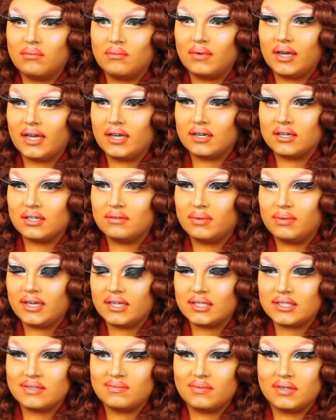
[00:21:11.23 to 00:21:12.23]
It could be
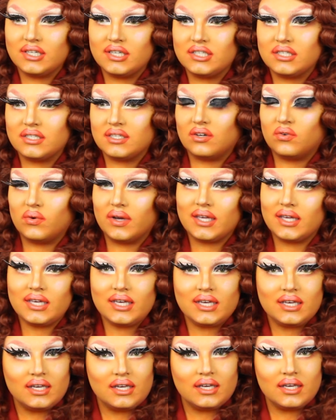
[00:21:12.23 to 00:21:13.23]
as simple as just a quick
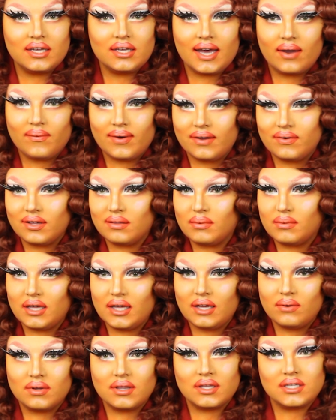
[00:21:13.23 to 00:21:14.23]
Kiki, get ready with
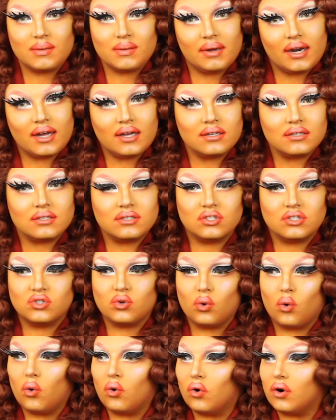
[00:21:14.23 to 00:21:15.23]
me with someone else,
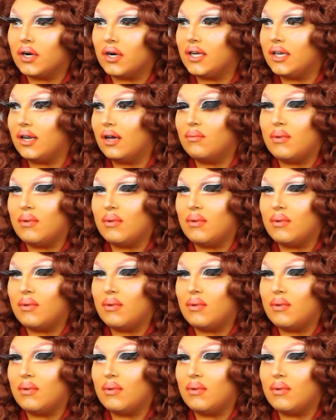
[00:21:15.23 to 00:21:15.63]
or,